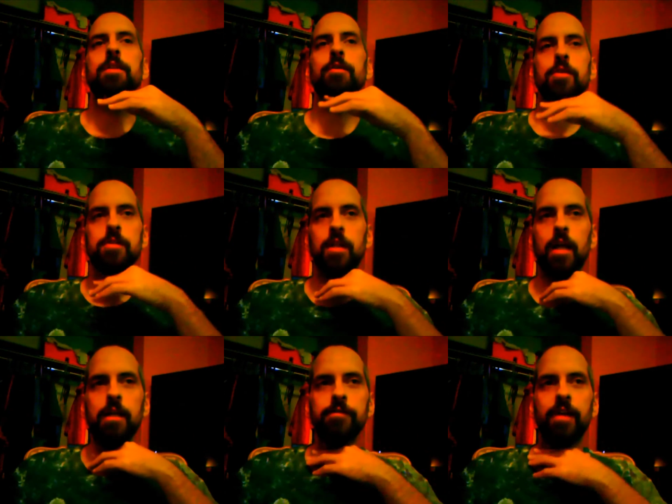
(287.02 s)
There is a
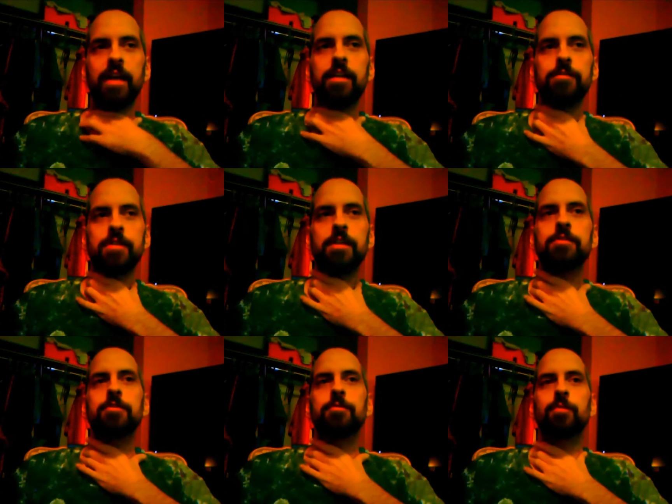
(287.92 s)
lot of
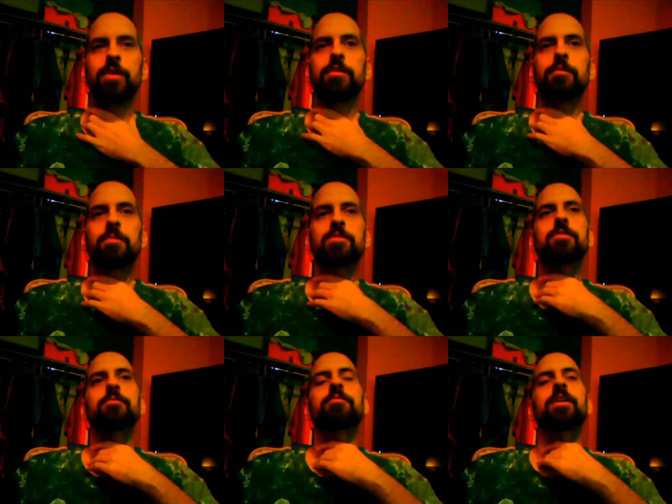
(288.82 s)
accusation with the
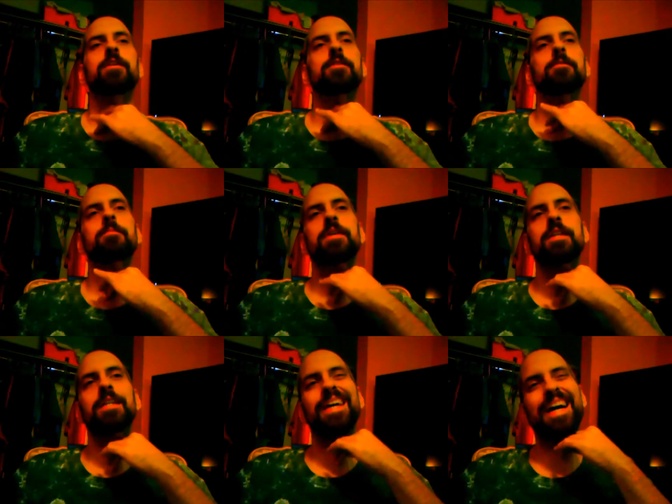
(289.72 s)
Muslim faith, but
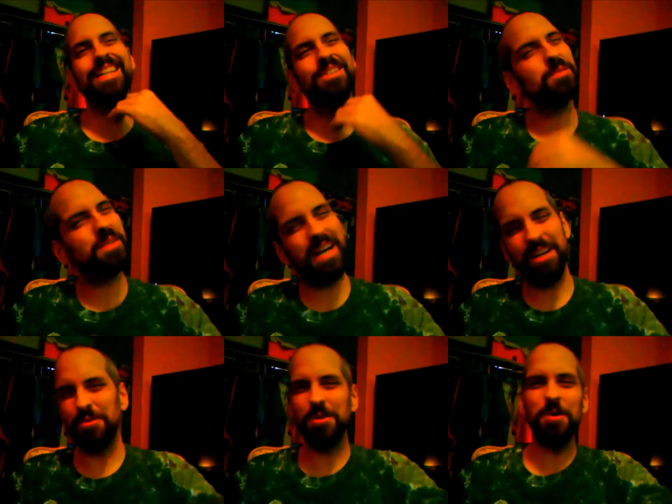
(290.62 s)
I don't
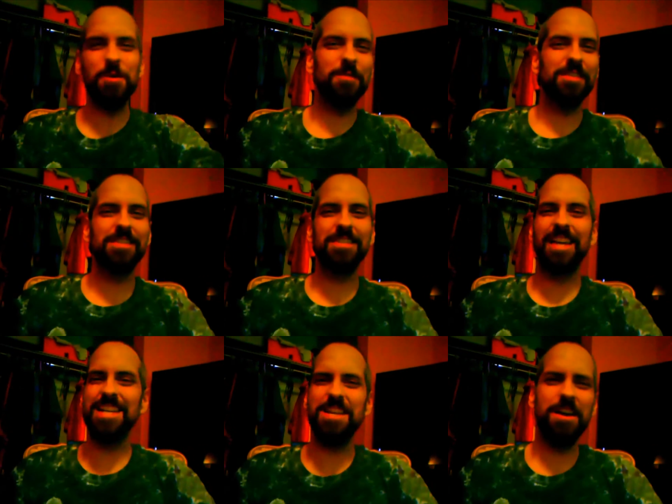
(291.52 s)
know if it's
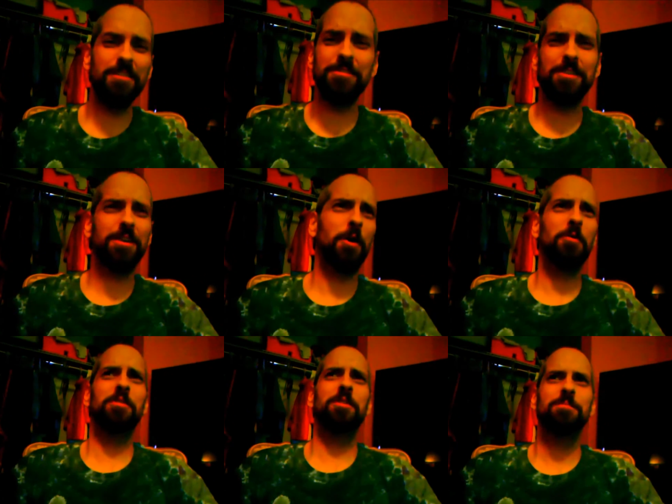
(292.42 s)
enough to
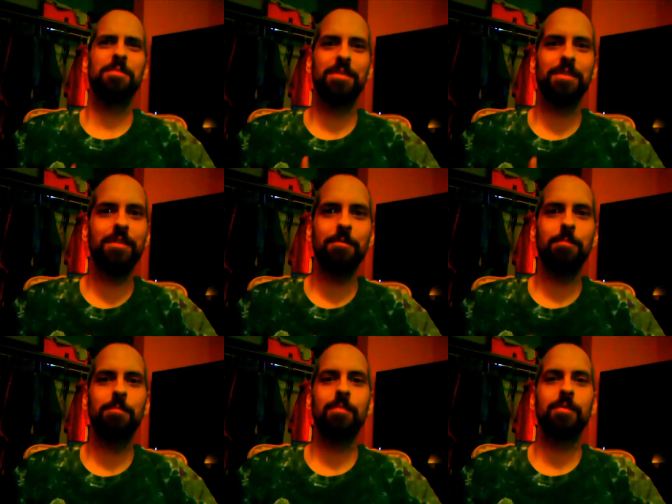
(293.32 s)
call them the.